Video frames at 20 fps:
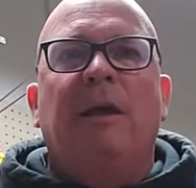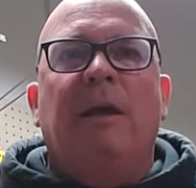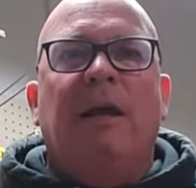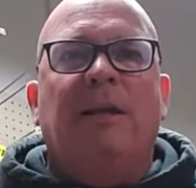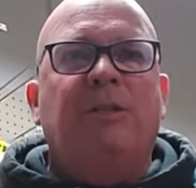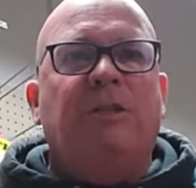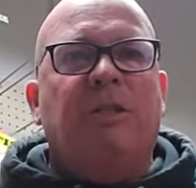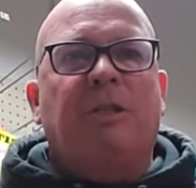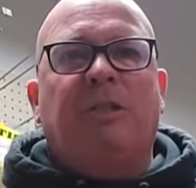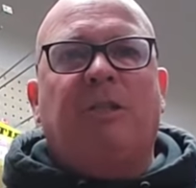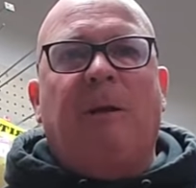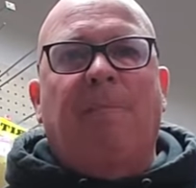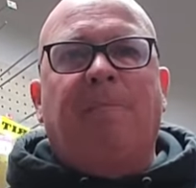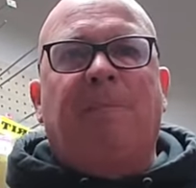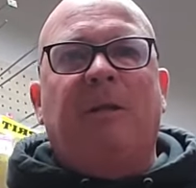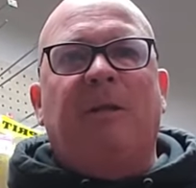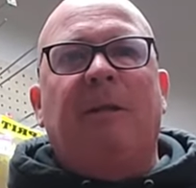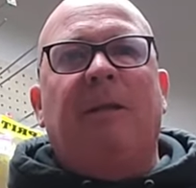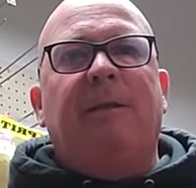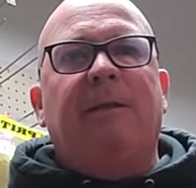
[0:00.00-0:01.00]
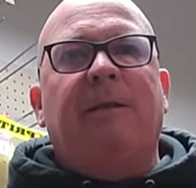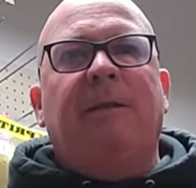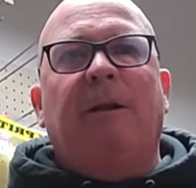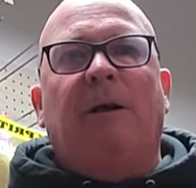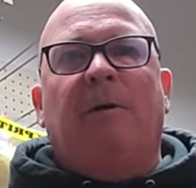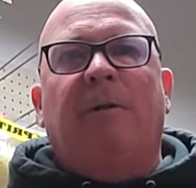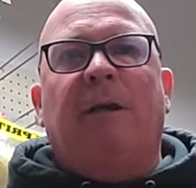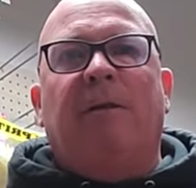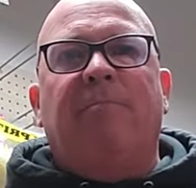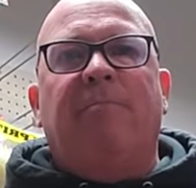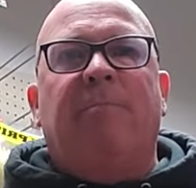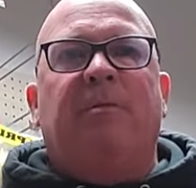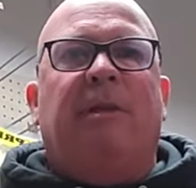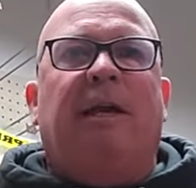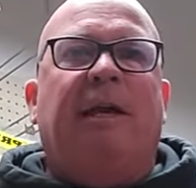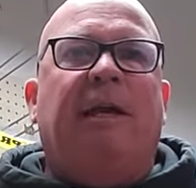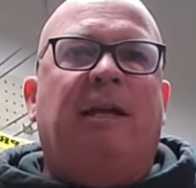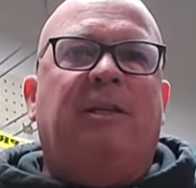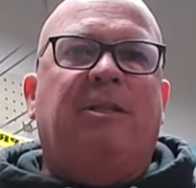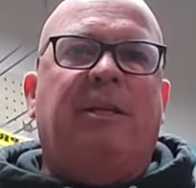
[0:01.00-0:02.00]
It's just something, you know, that,
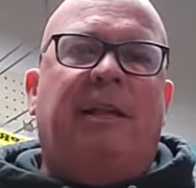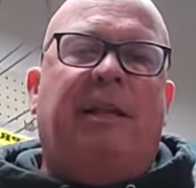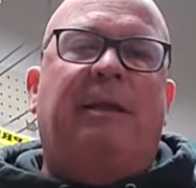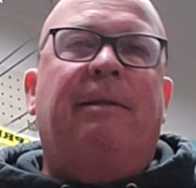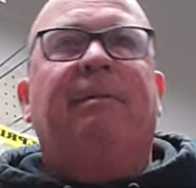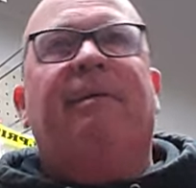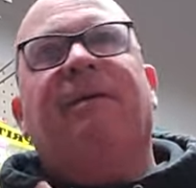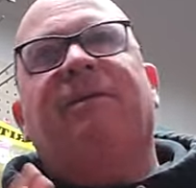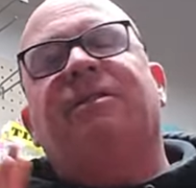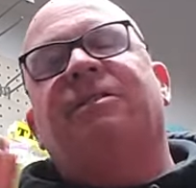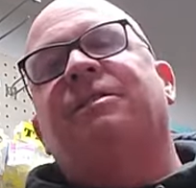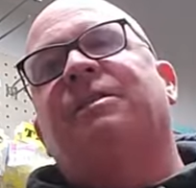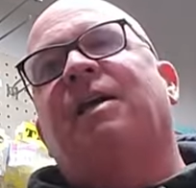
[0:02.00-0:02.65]
like I said, it's